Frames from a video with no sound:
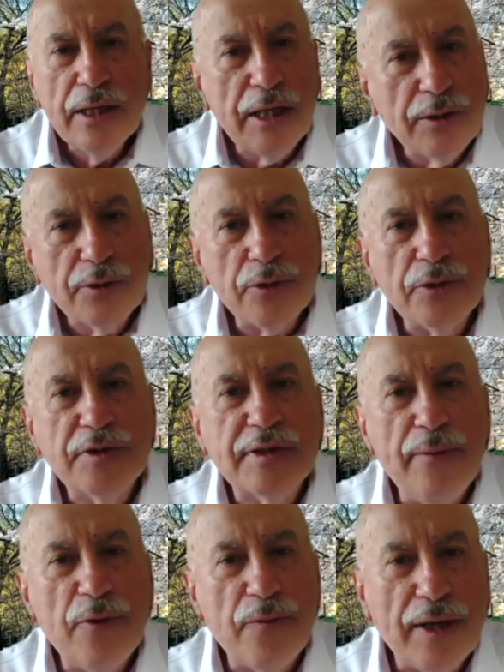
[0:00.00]
he took
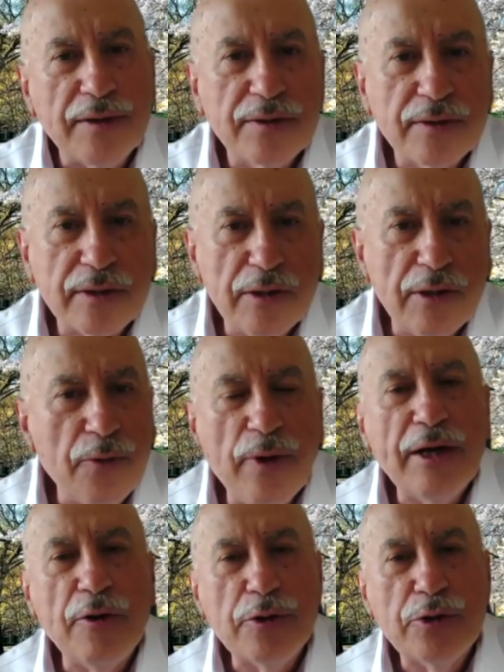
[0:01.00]
some of us,
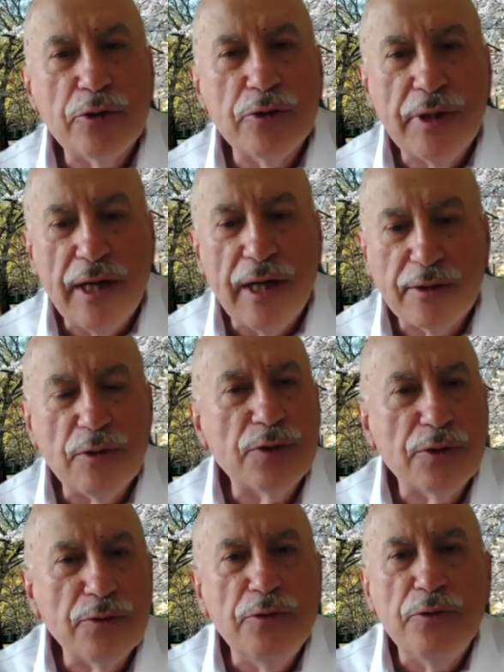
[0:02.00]
one or two doctoral
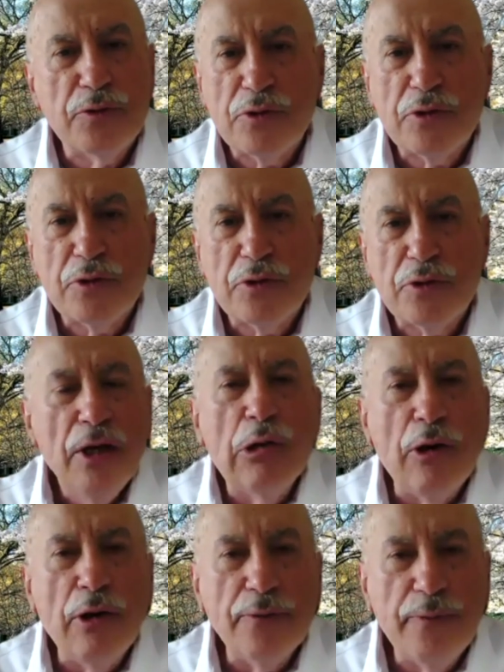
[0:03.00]
students
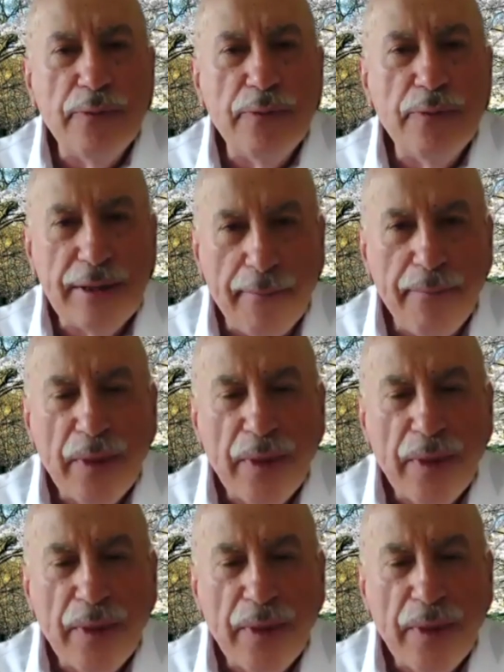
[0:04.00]
along with him.